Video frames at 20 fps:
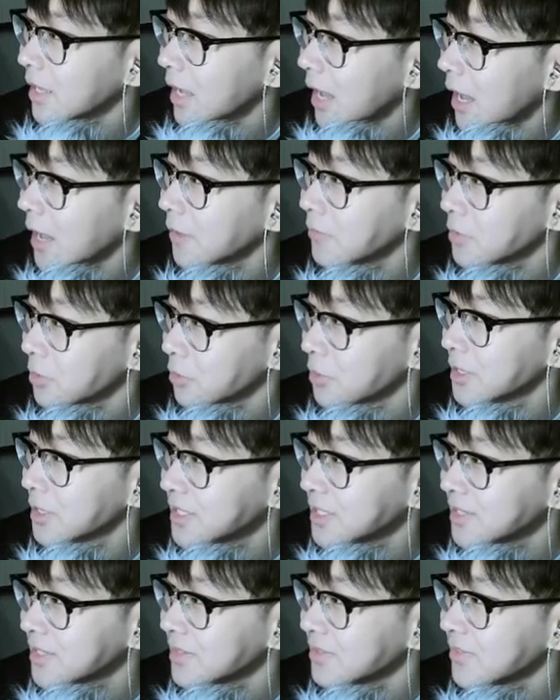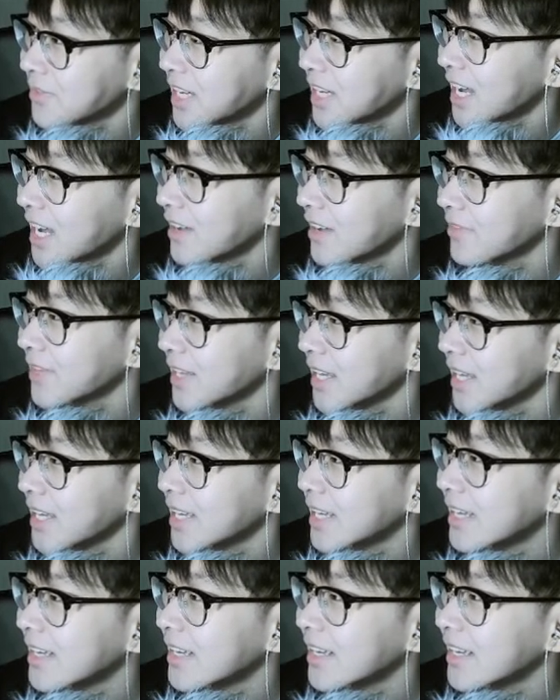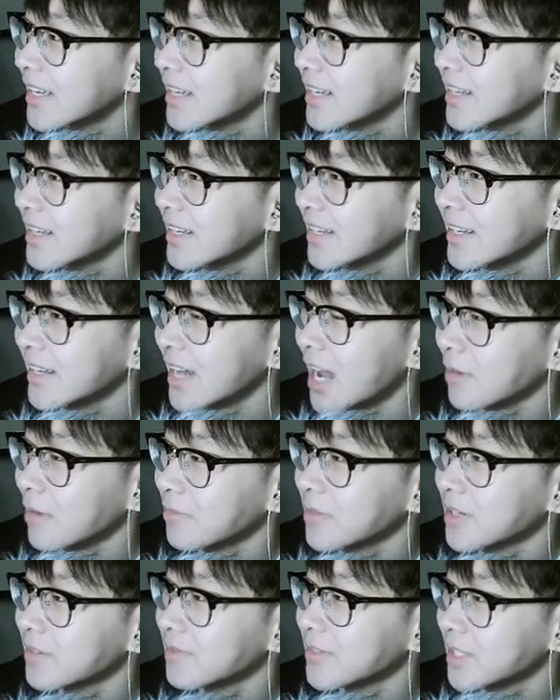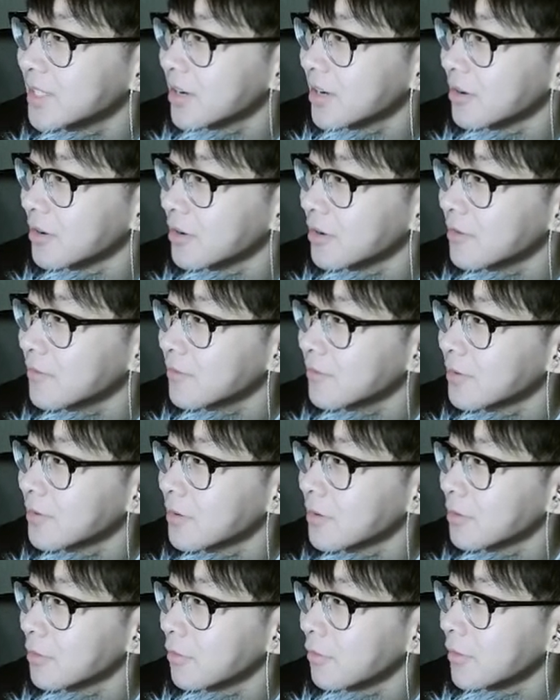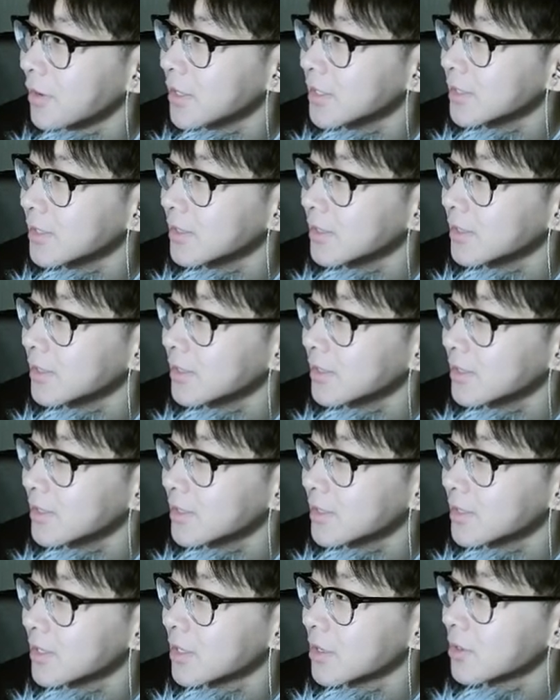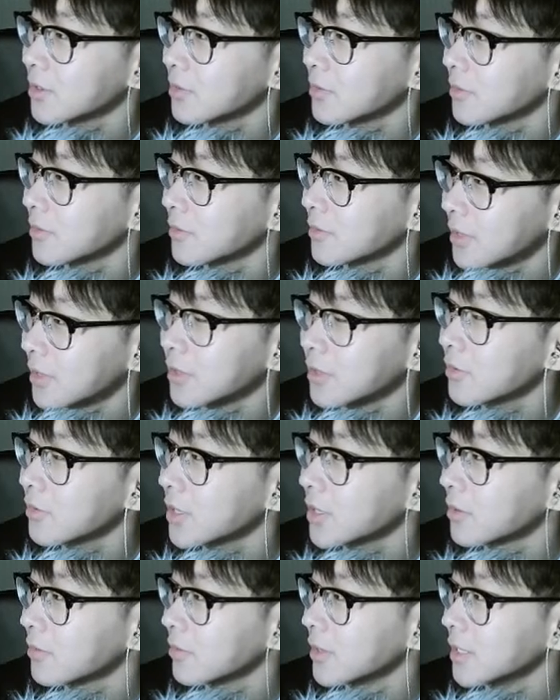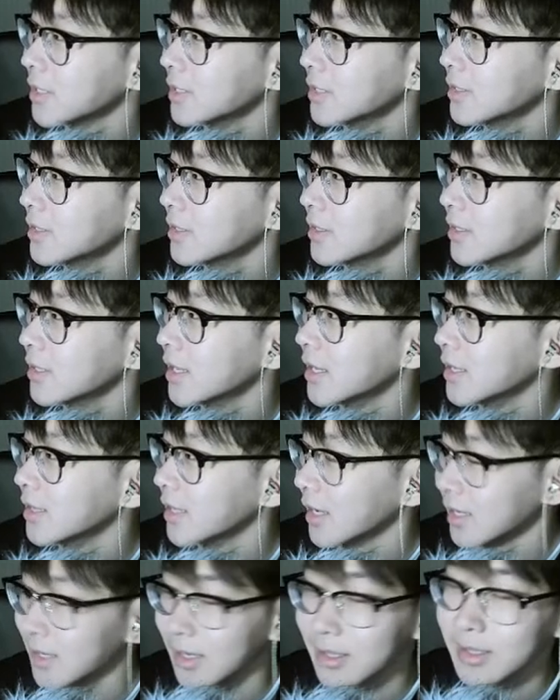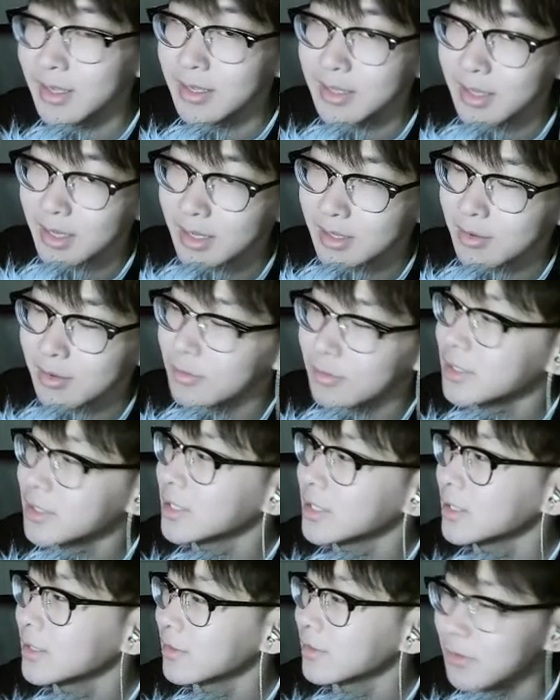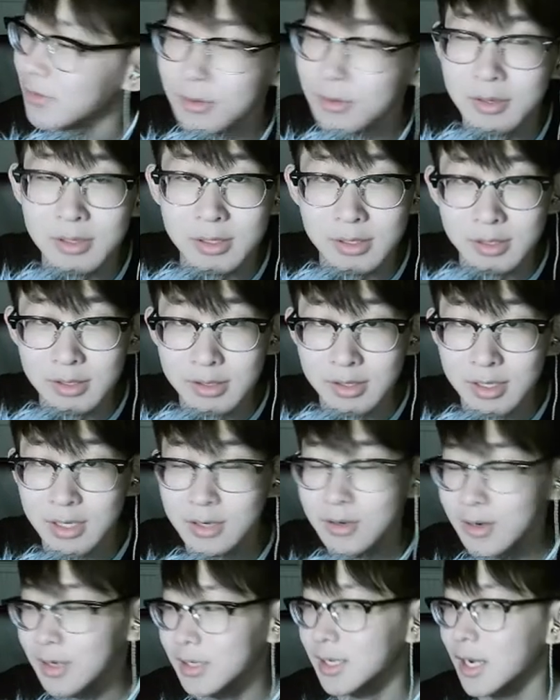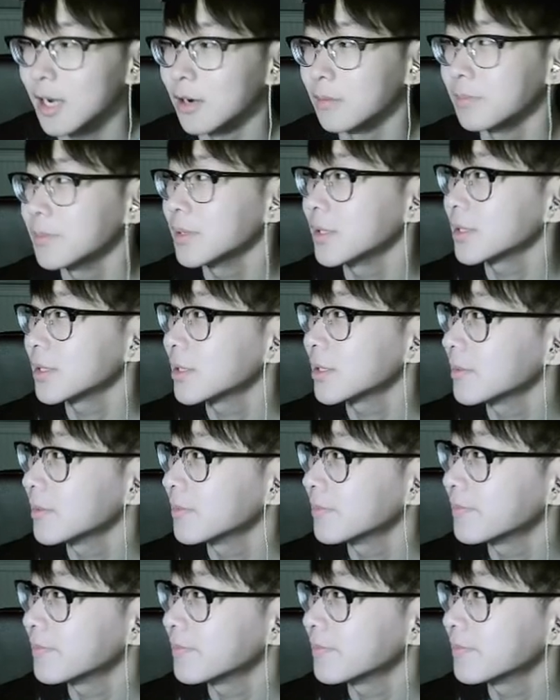afterwards, we have a output of 0 for 301, and 9998, which is of course the correct output.